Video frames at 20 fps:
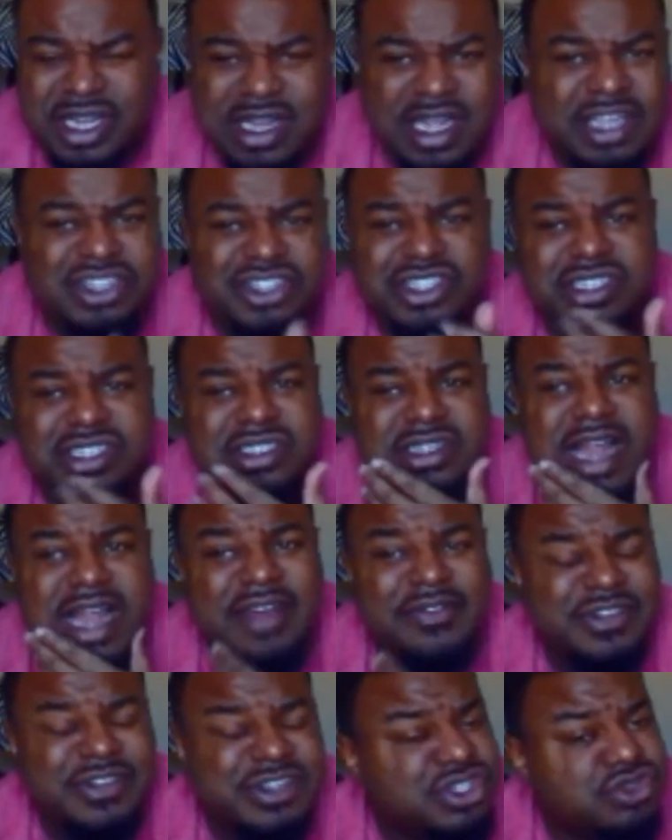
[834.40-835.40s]
It's just
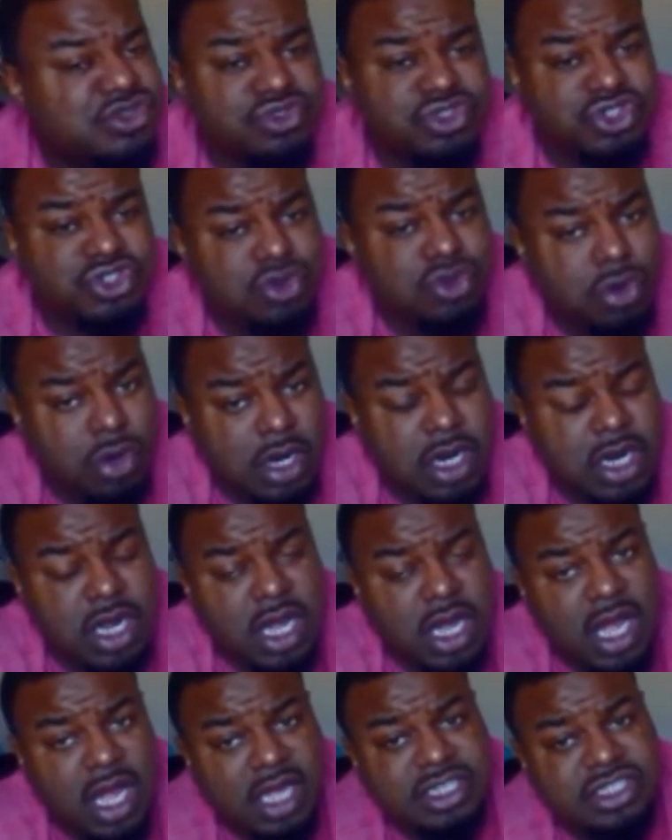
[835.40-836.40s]
life is too short.
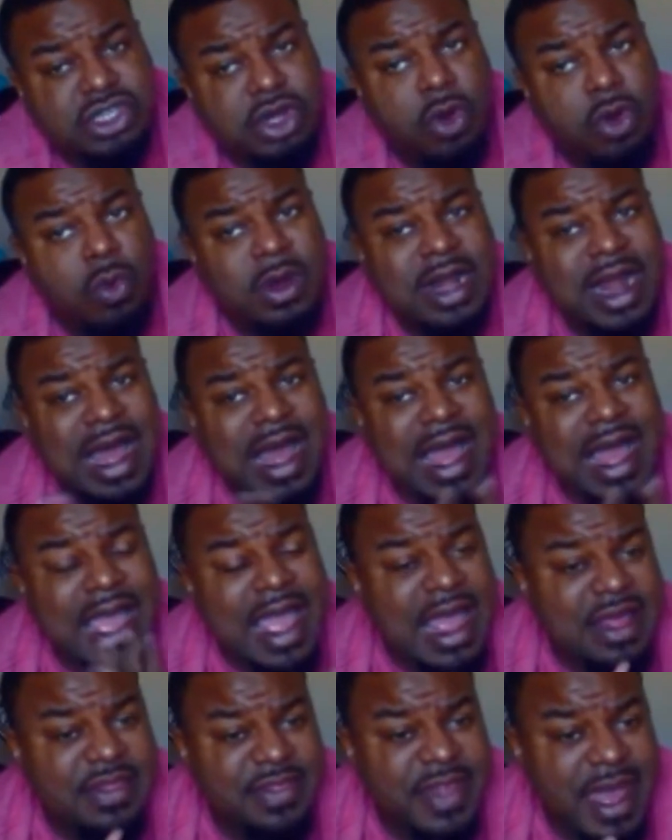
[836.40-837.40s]
So when I
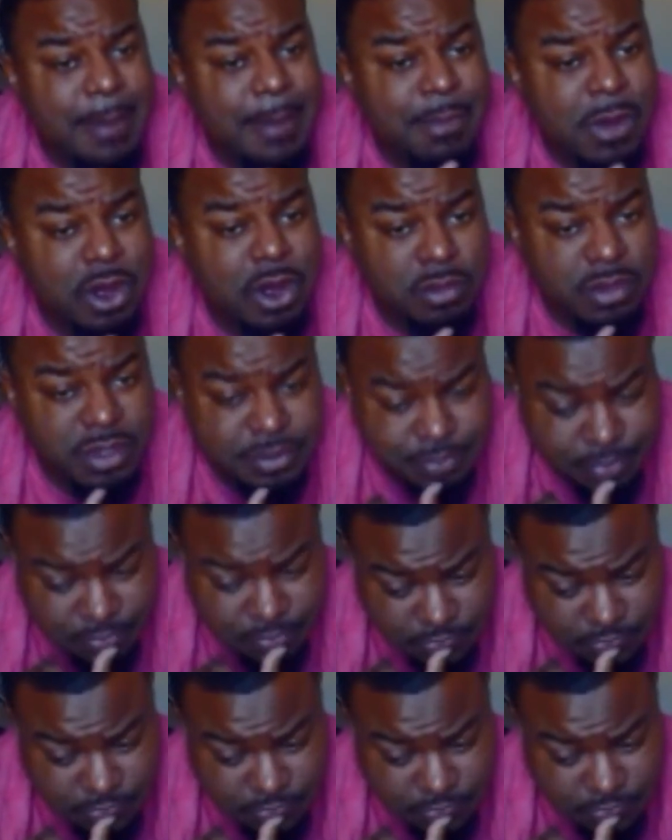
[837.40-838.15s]
had that moment